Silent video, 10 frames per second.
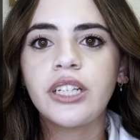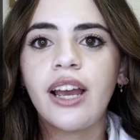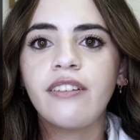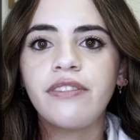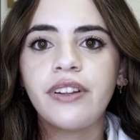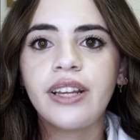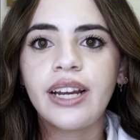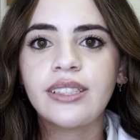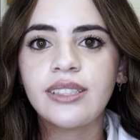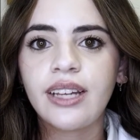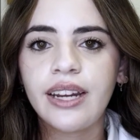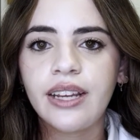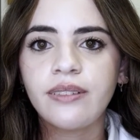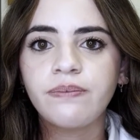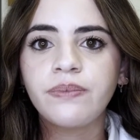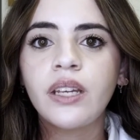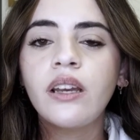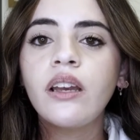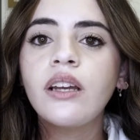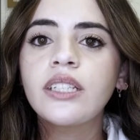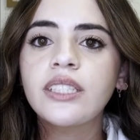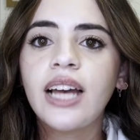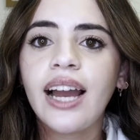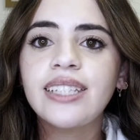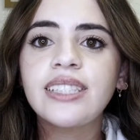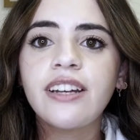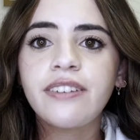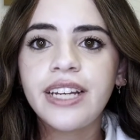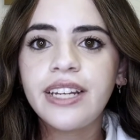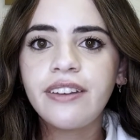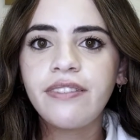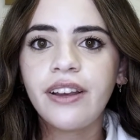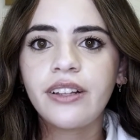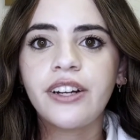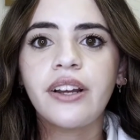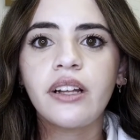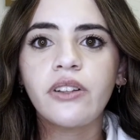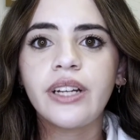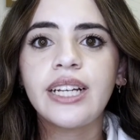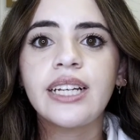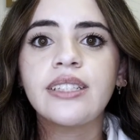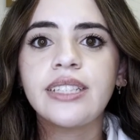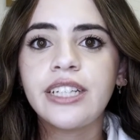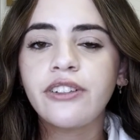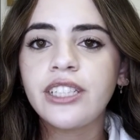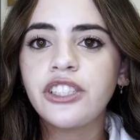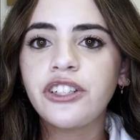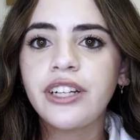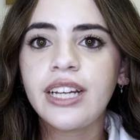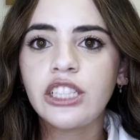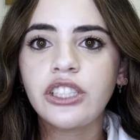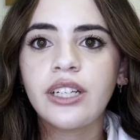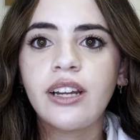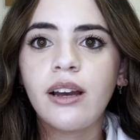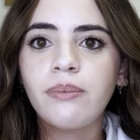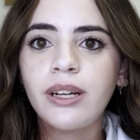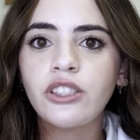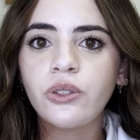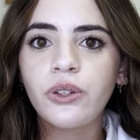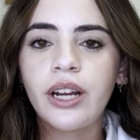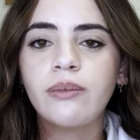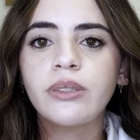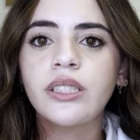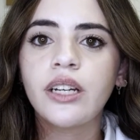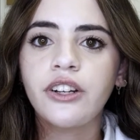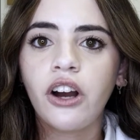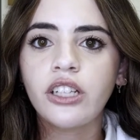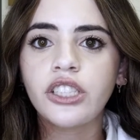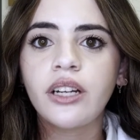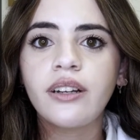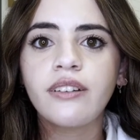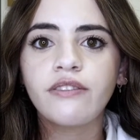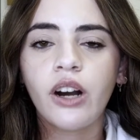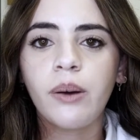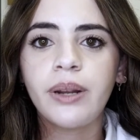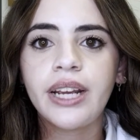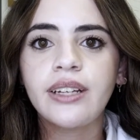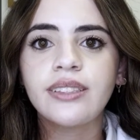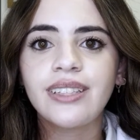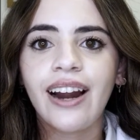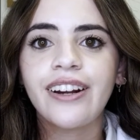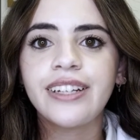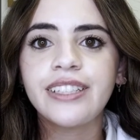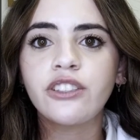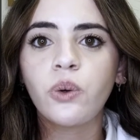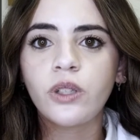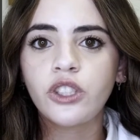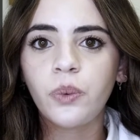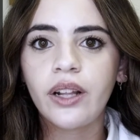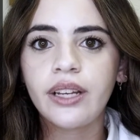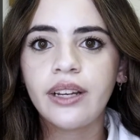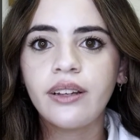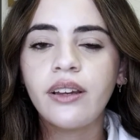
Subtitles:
and feeling unsteady. Signs of kidney failure including decreased urination, muscle cramps, nausea, vomiting, tiredness, or swelling,